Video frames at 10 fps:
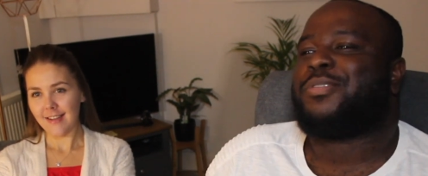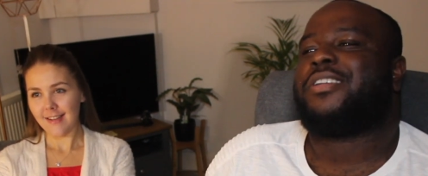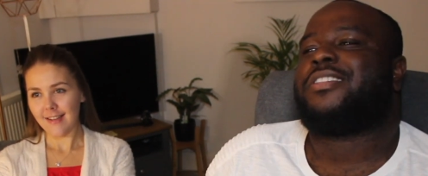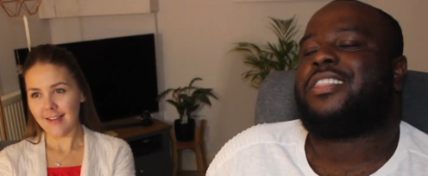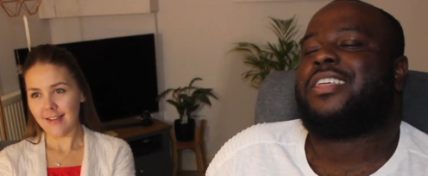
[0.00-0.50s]
Speaker 1: of The
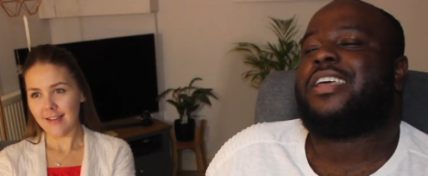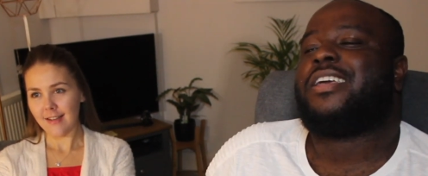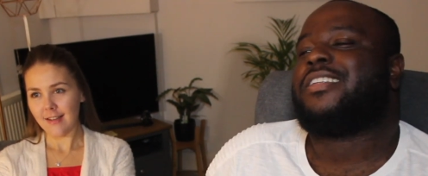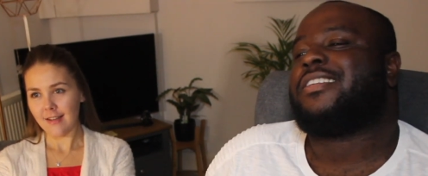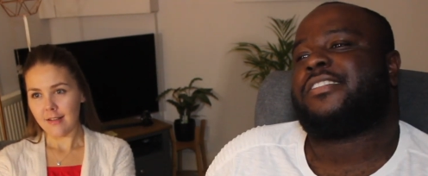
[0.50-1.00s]
Thing in
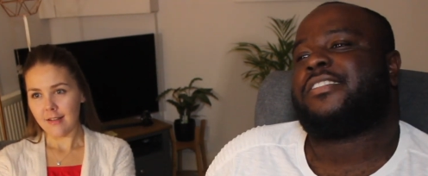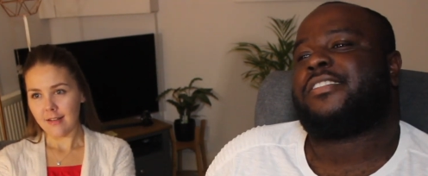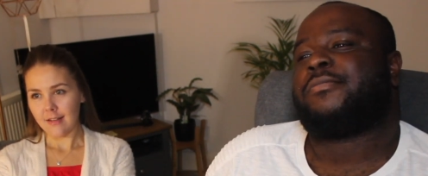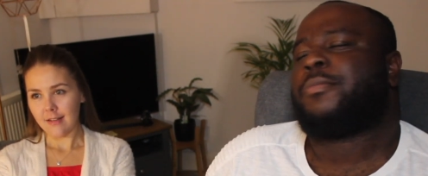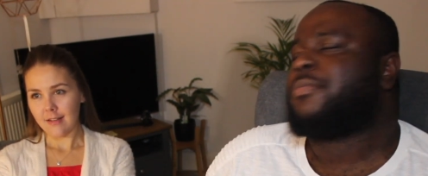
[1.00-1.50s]
this.
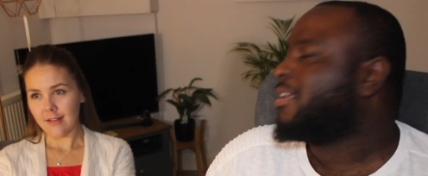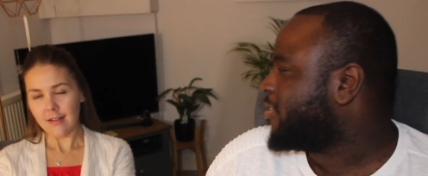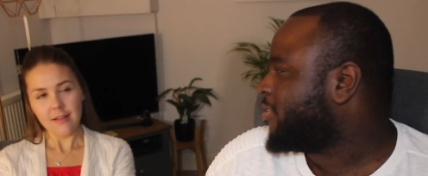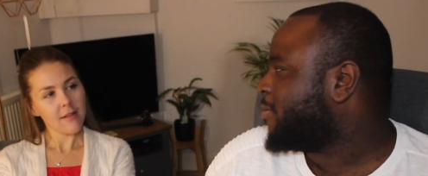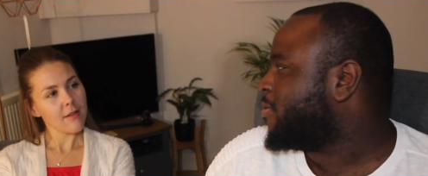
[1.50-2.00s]
Remember I showed you that
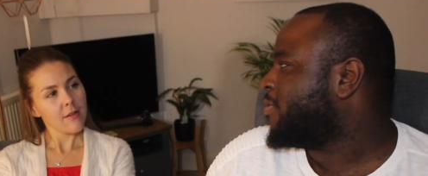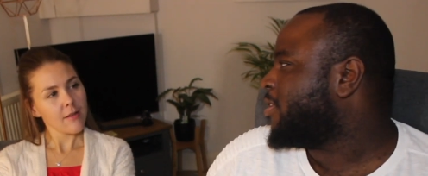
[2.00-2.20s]
movie, The